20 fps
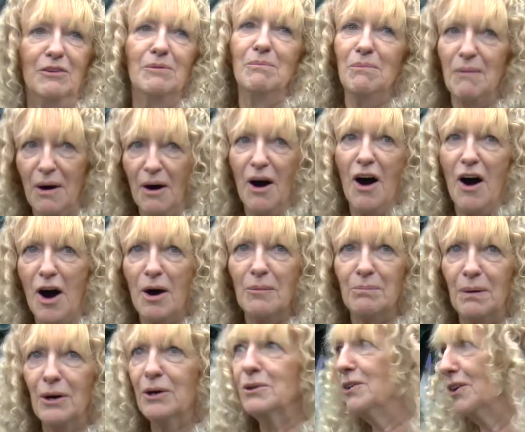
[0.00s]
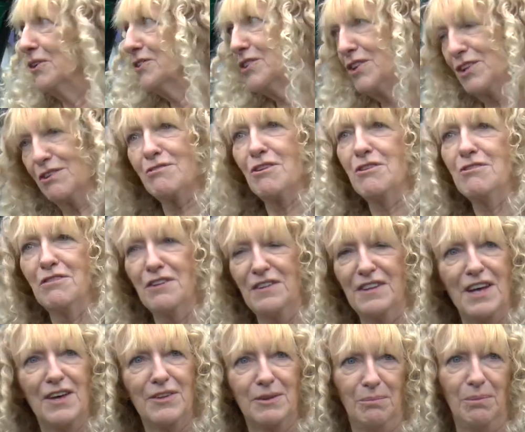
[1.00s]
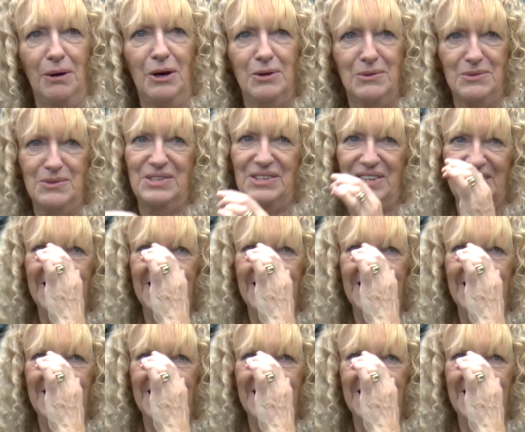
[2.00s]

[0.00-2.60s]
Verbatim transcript: from our boat onto the roof of the other boat.